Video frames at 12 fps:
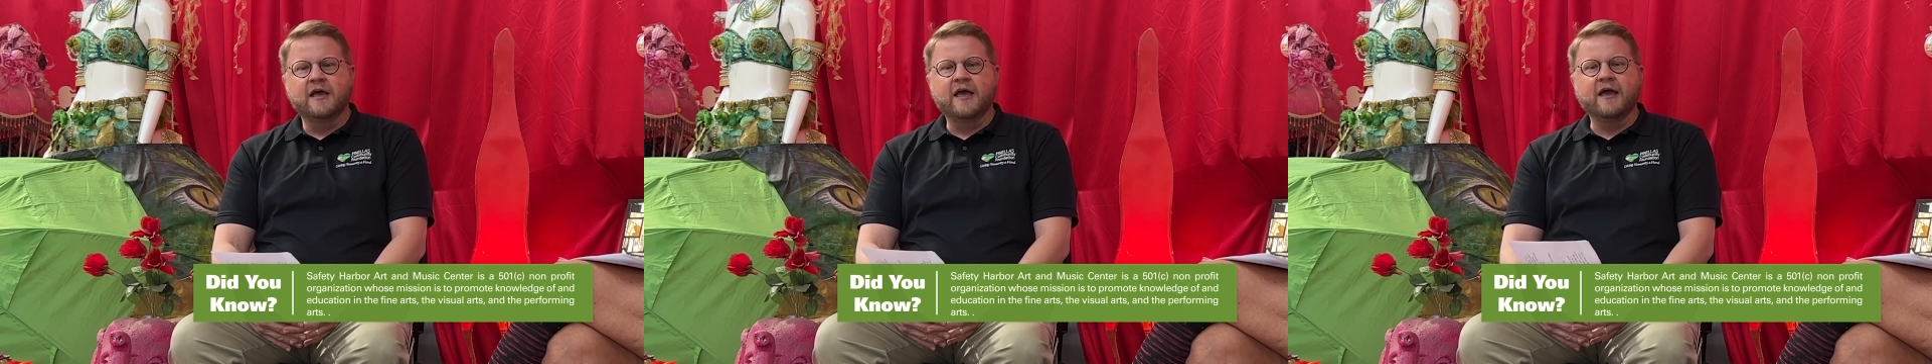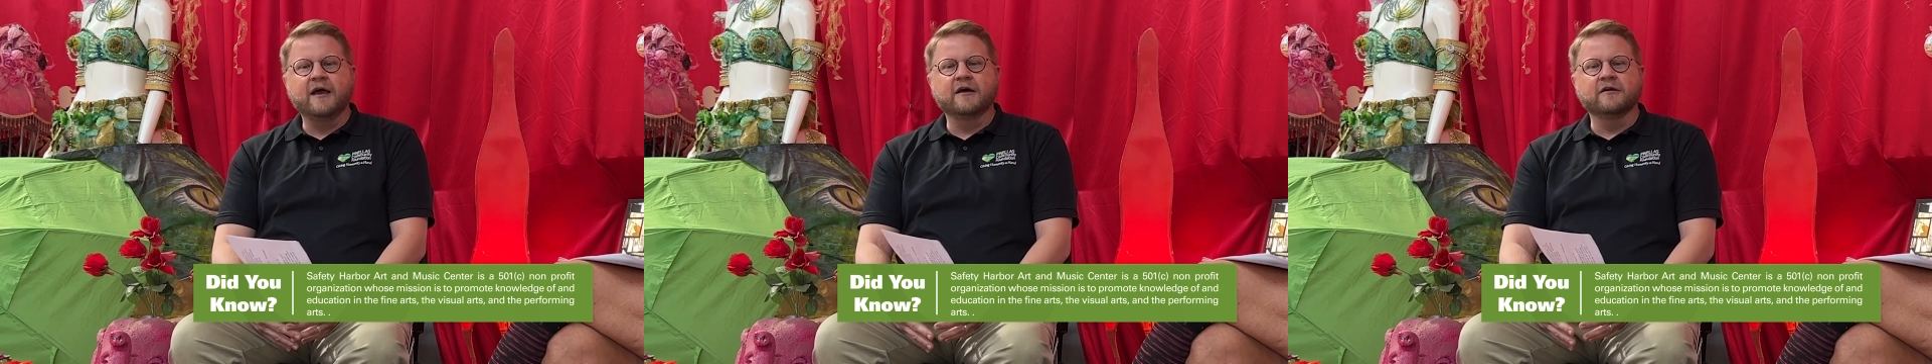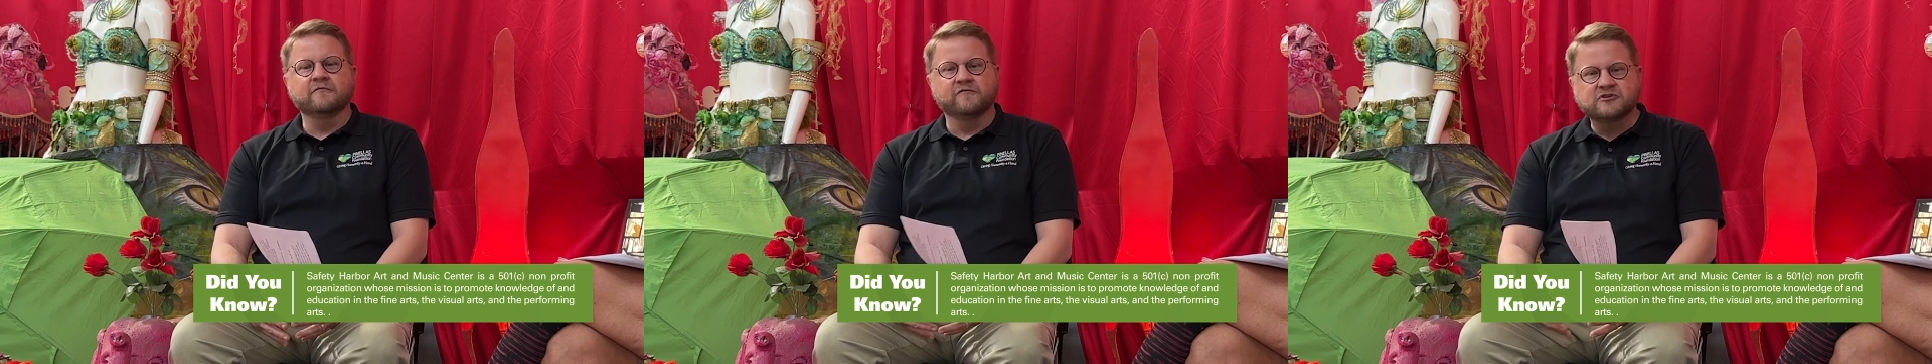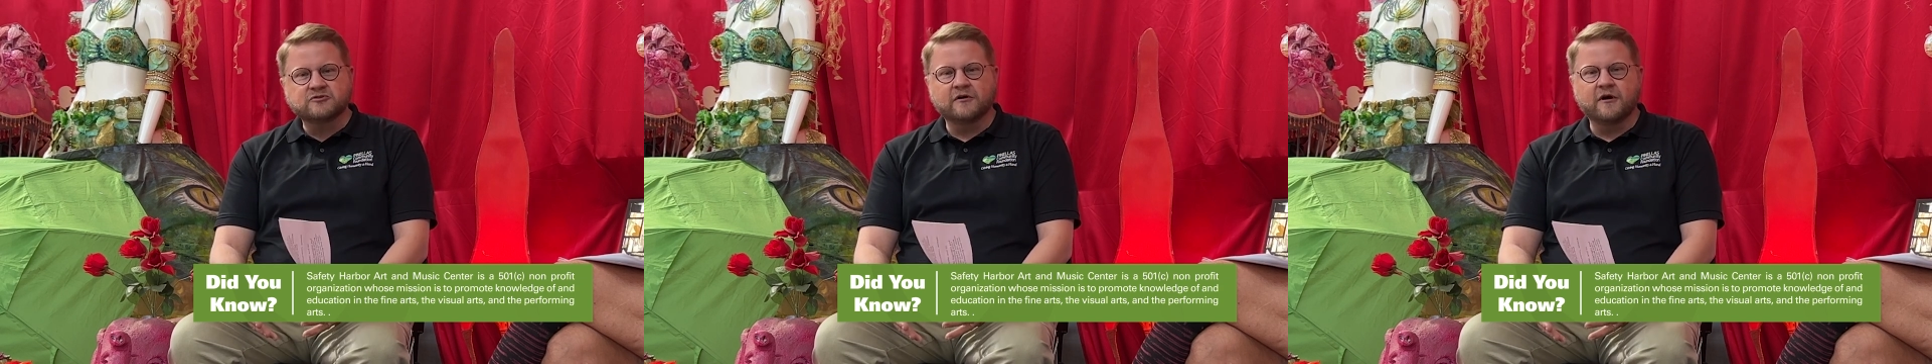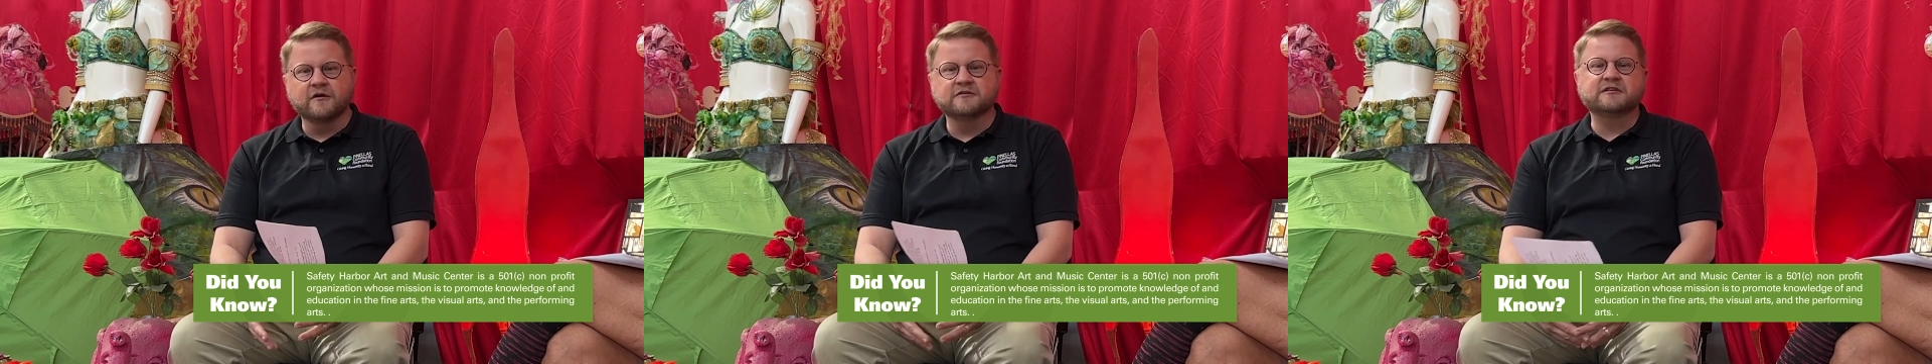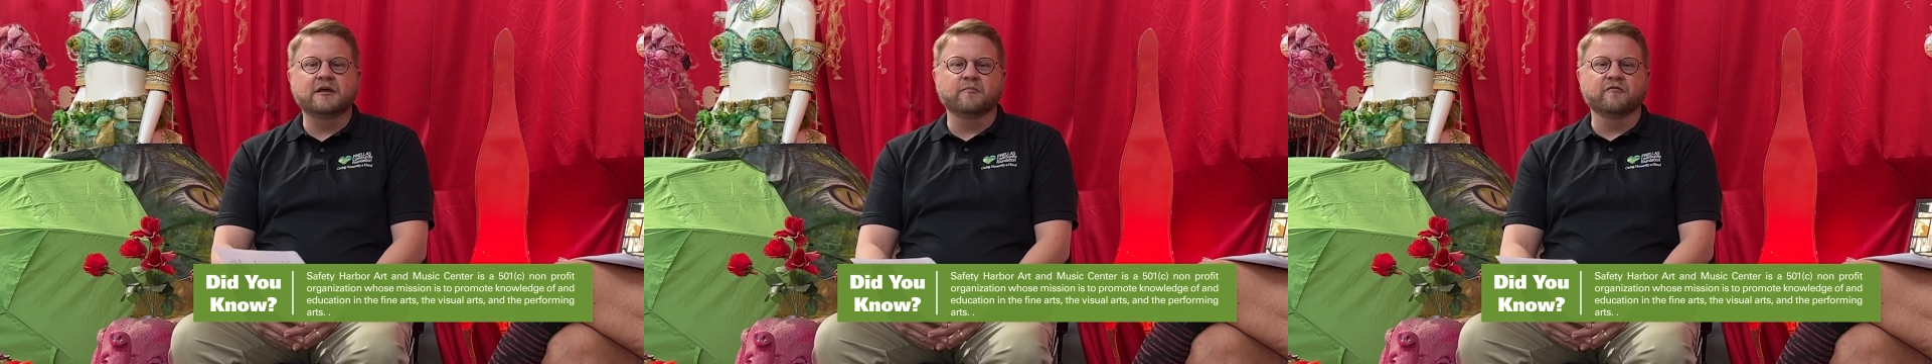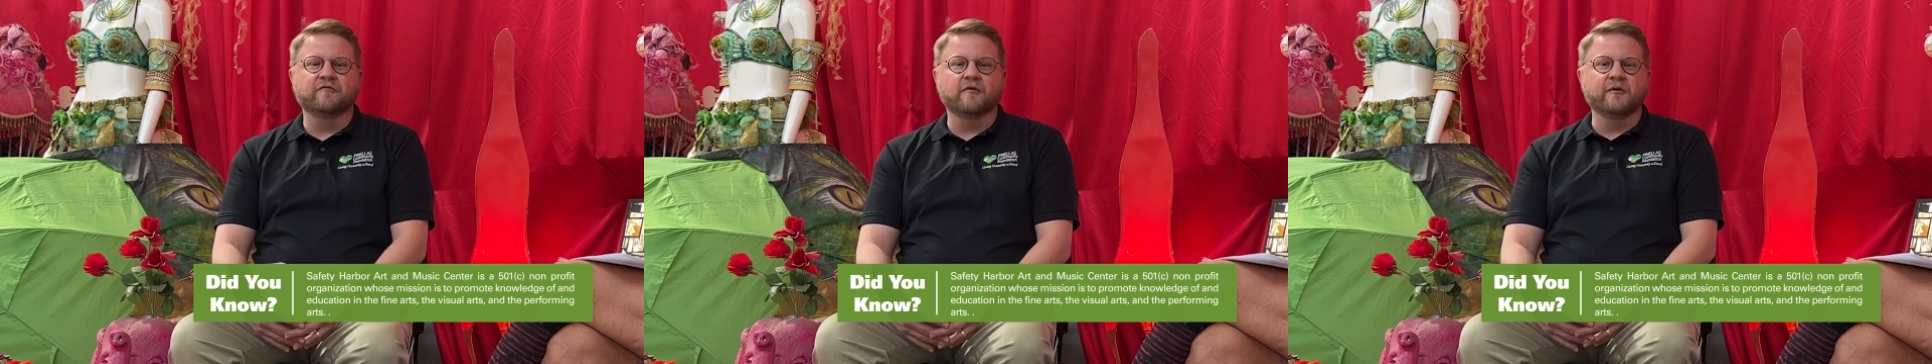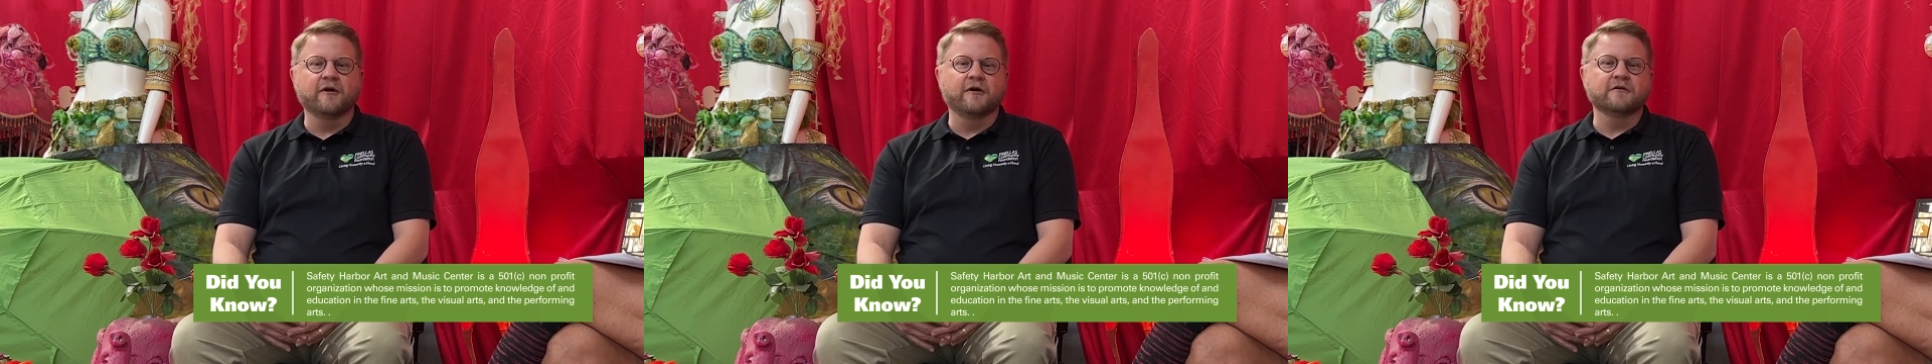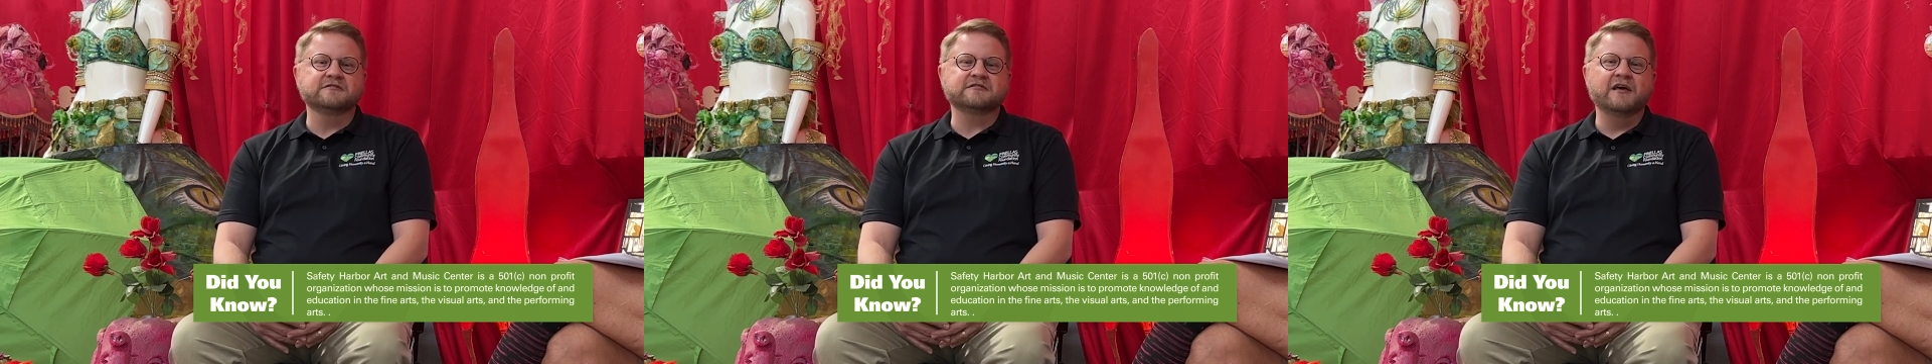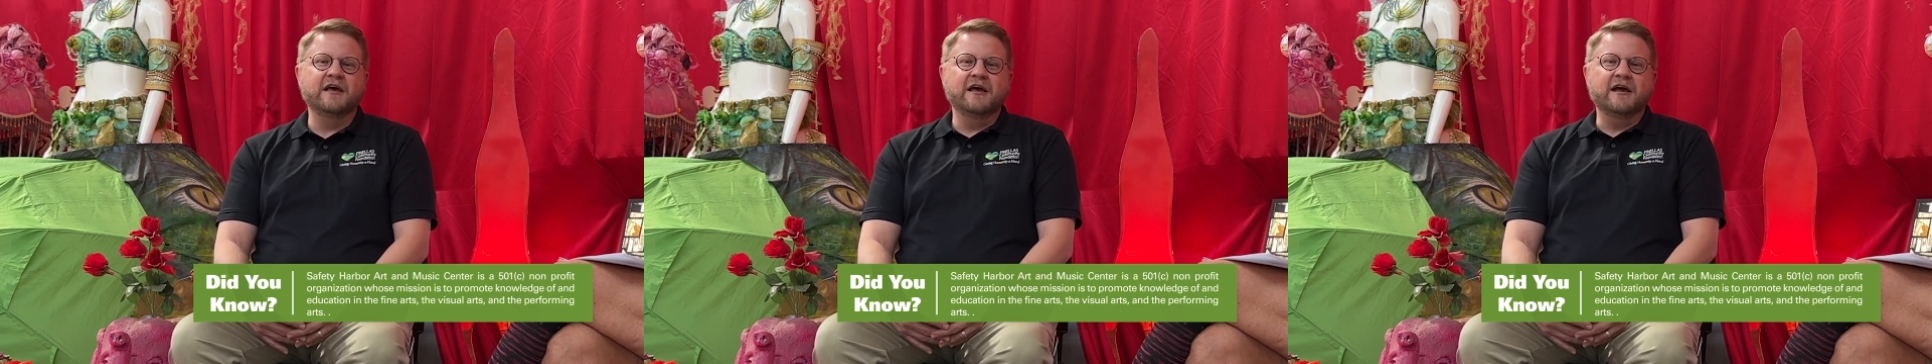and visual arts and performing arts.